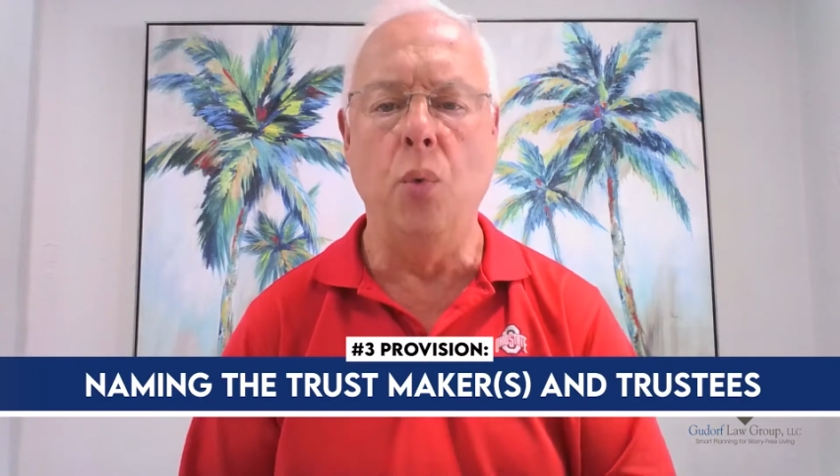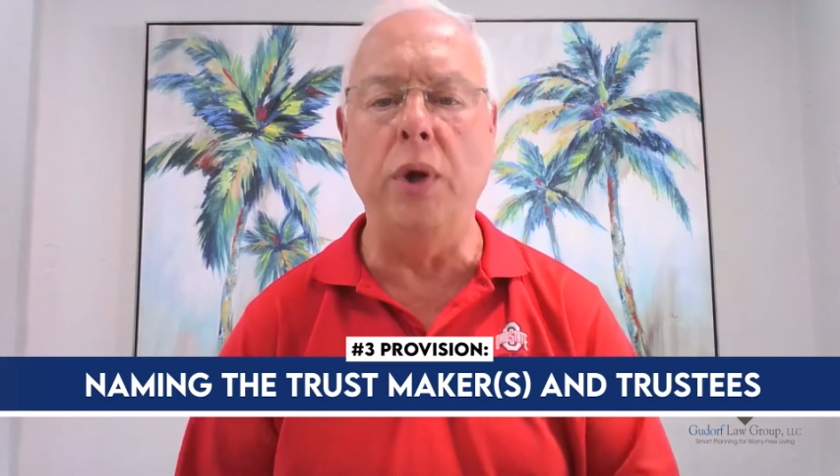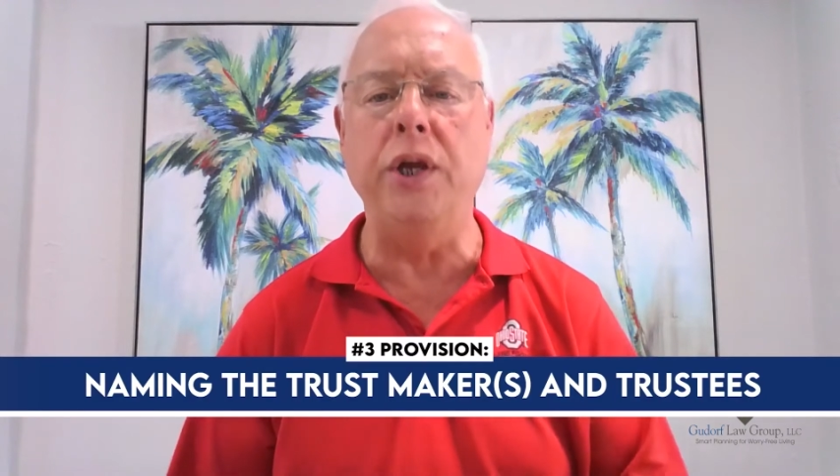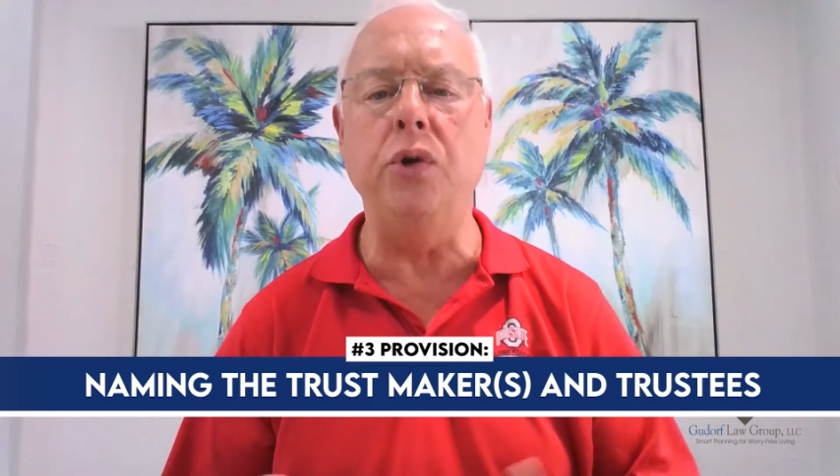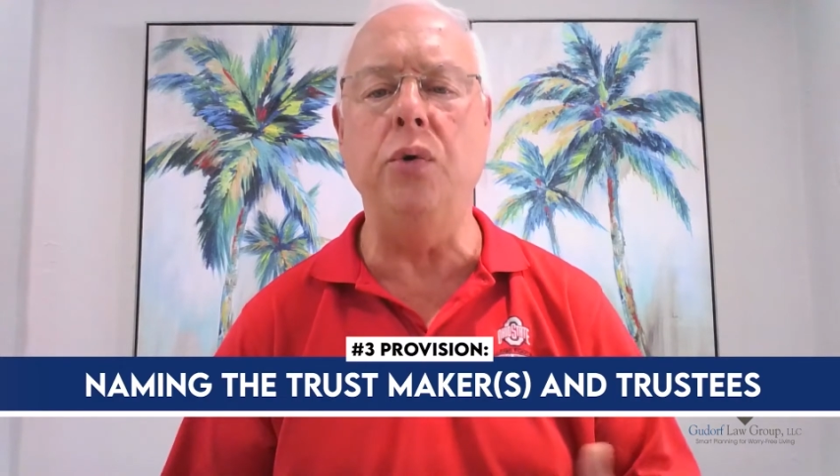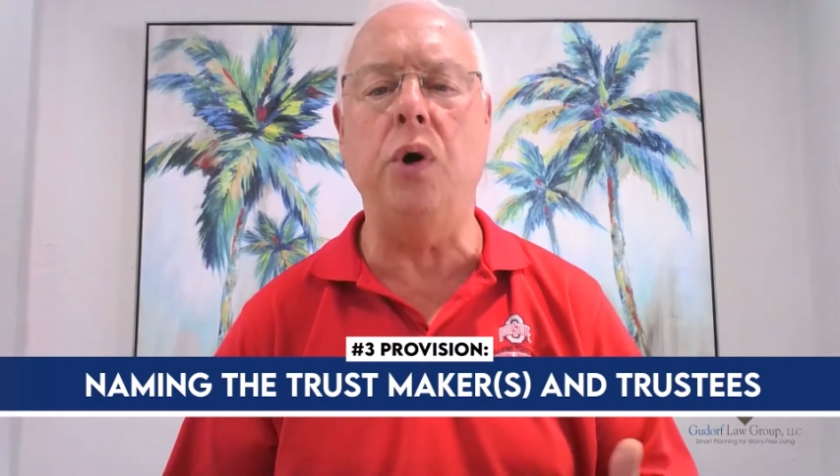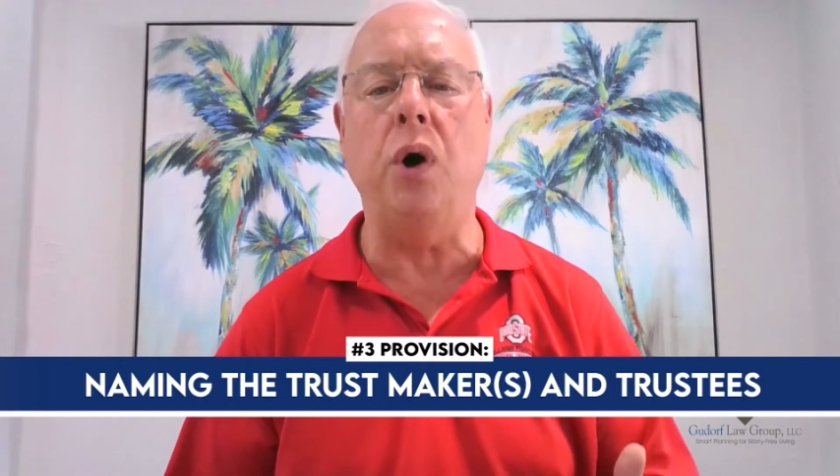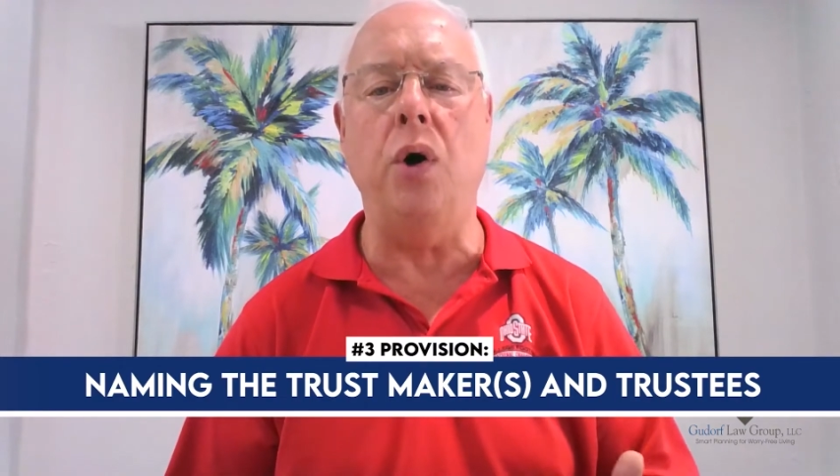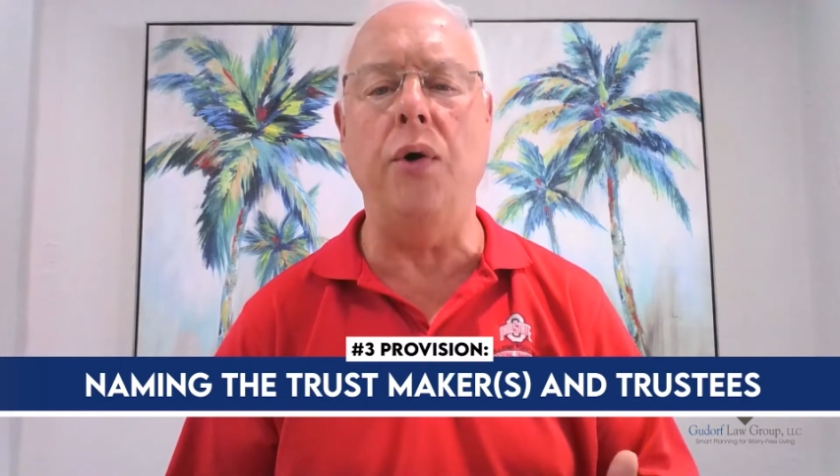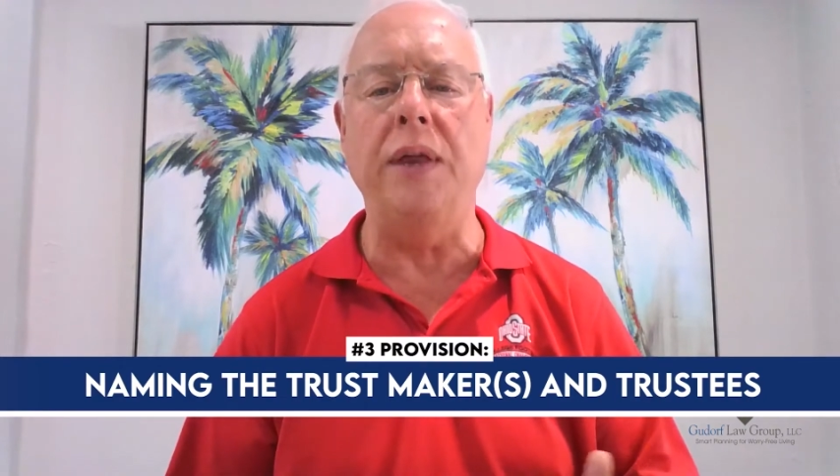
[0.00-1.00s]
Whether you
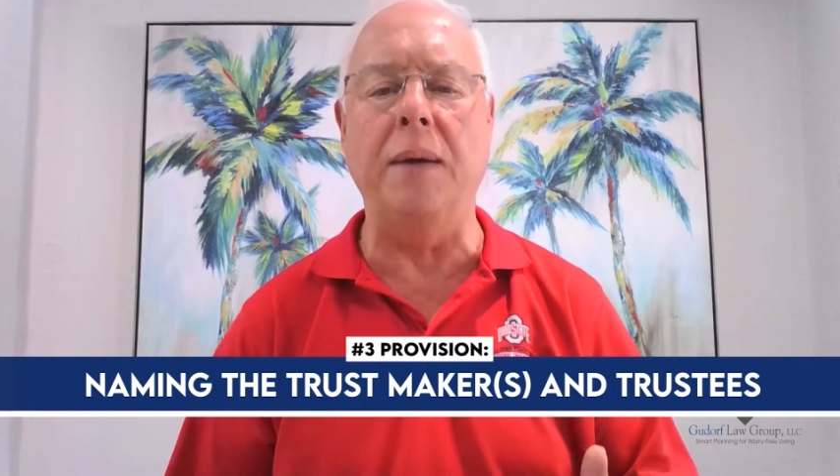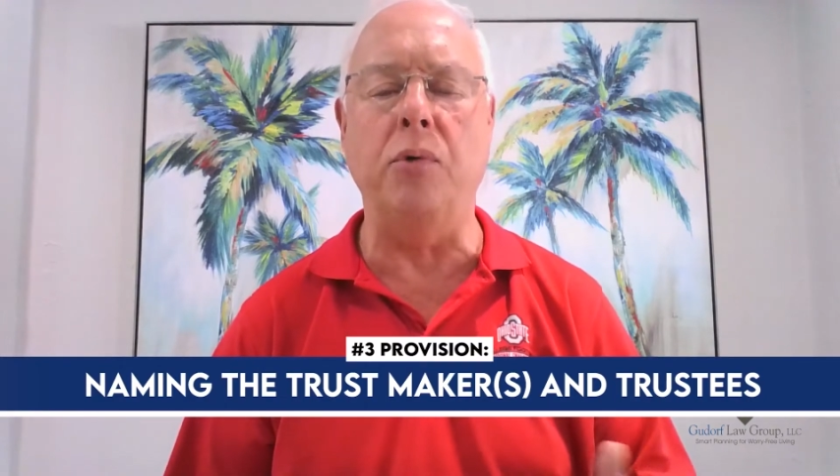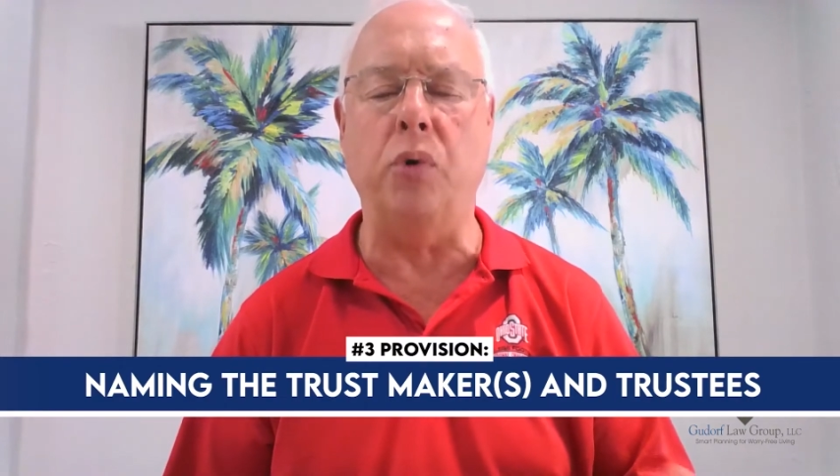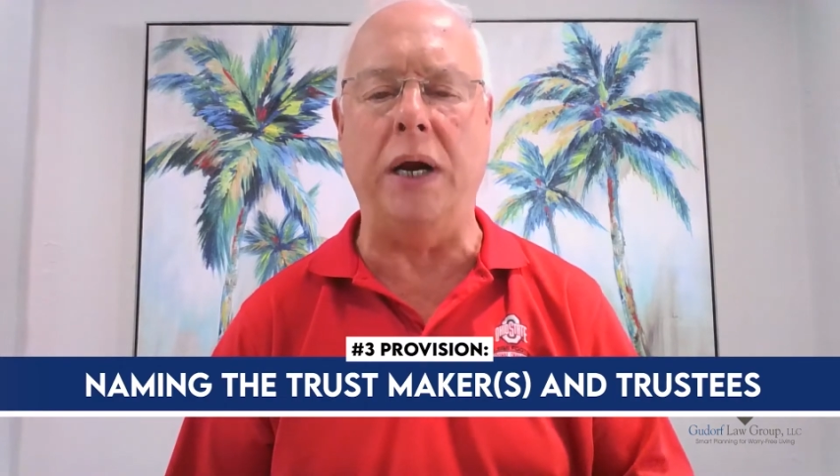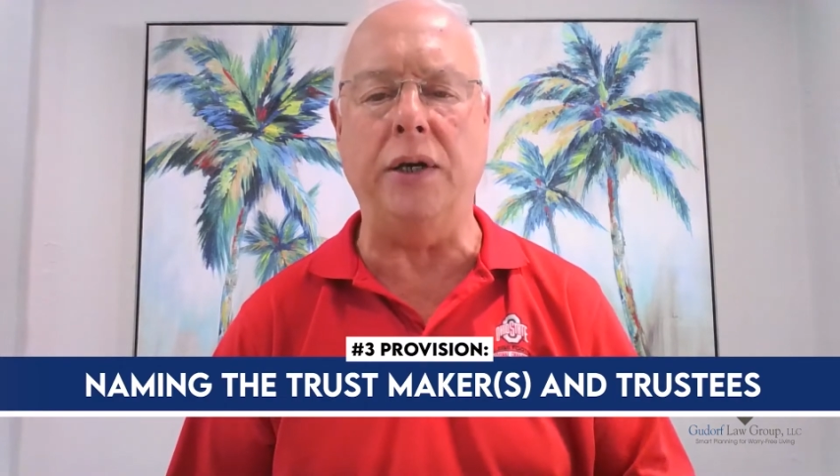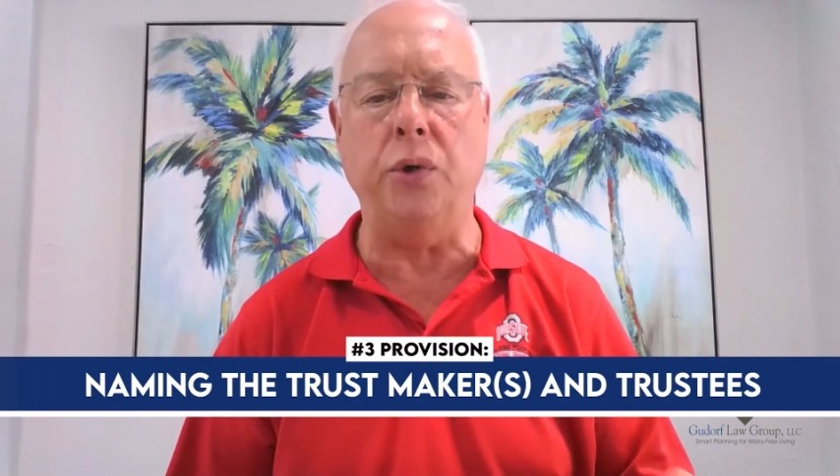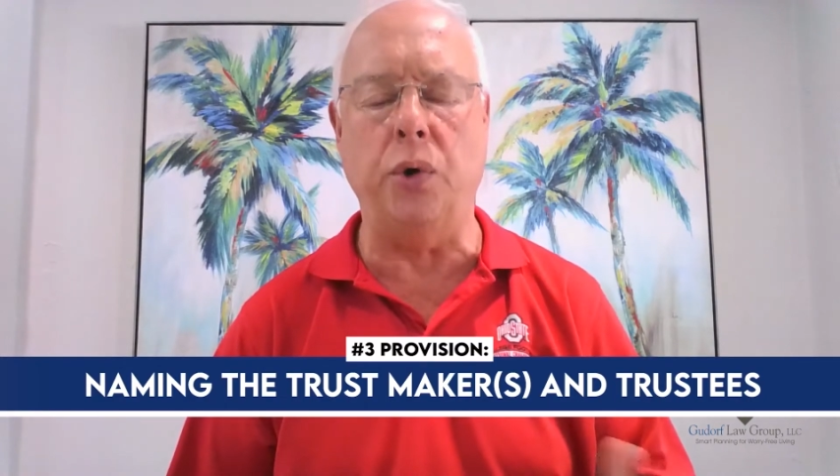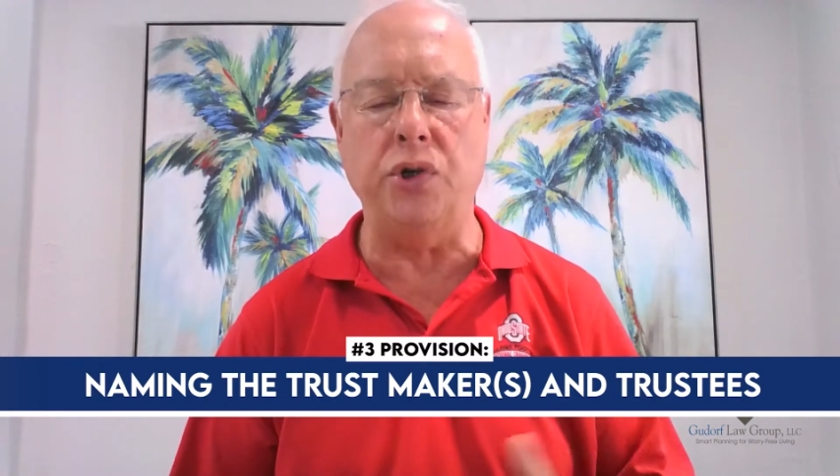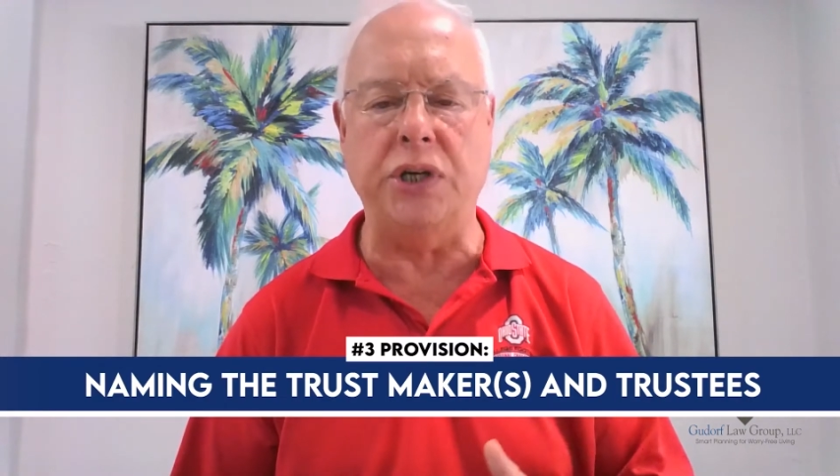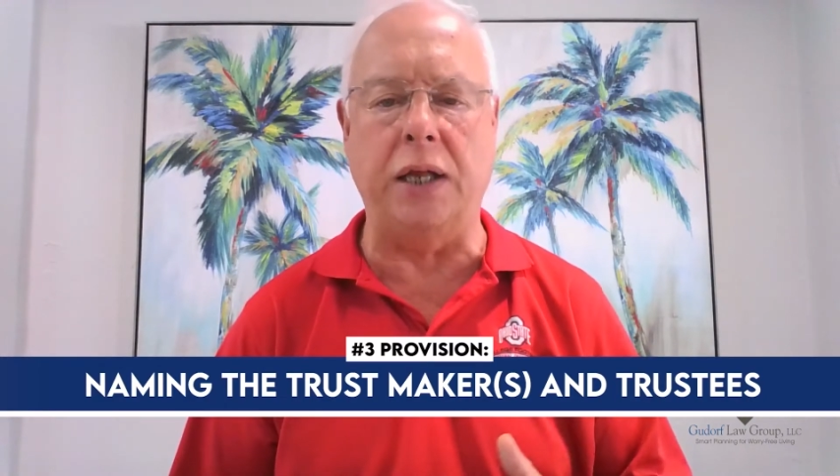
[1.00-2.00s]
call them grantors,